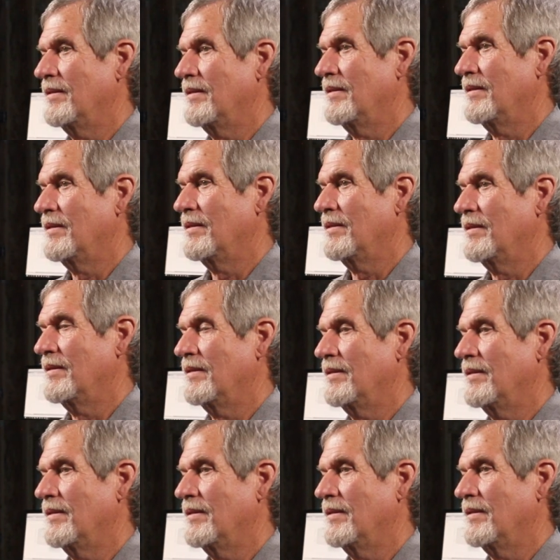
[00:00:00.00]

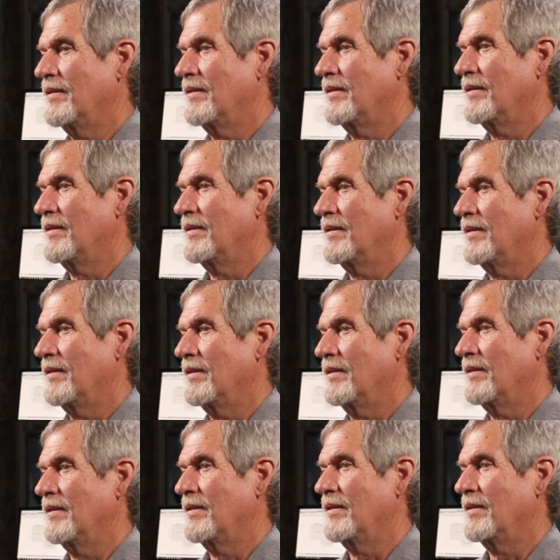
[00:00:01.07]

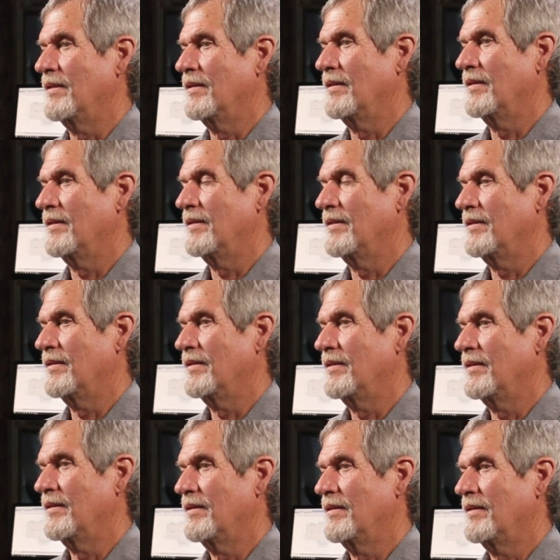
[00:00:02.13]

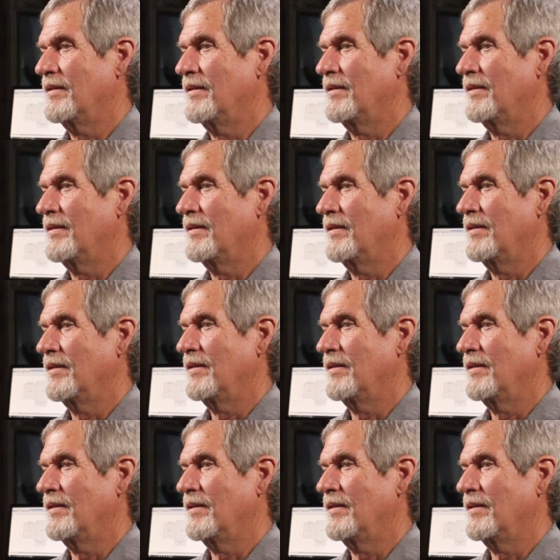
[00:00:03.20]
(not speaking)